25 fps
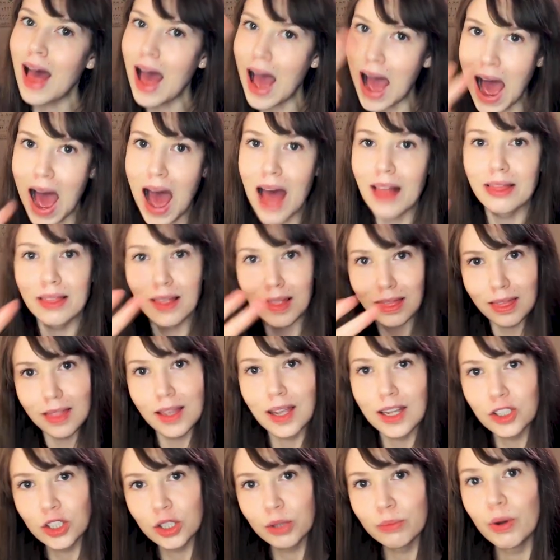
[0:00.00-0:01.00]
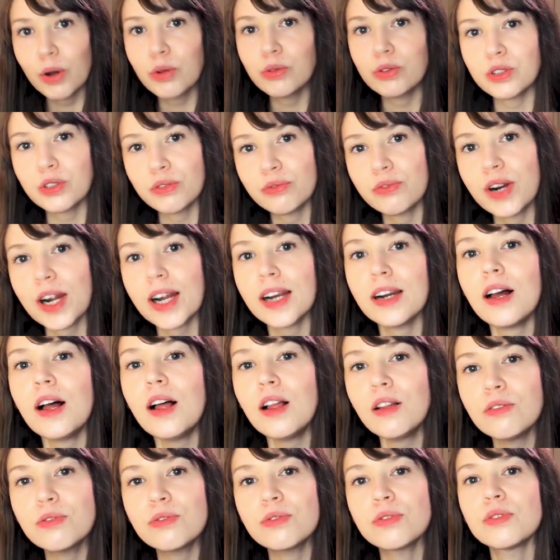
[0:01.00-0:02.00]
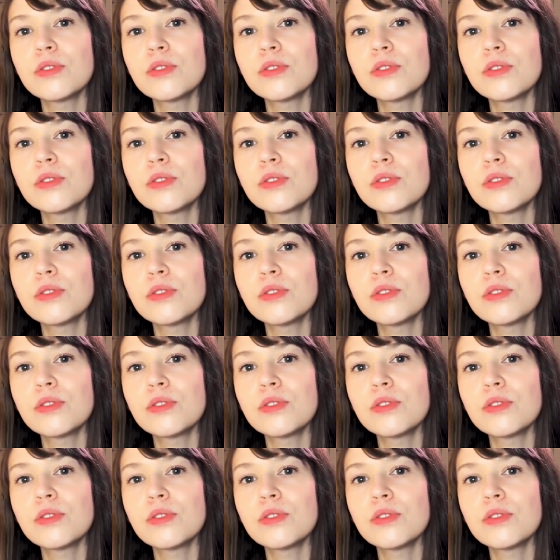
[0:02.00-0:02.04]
at the thing you're most afraid of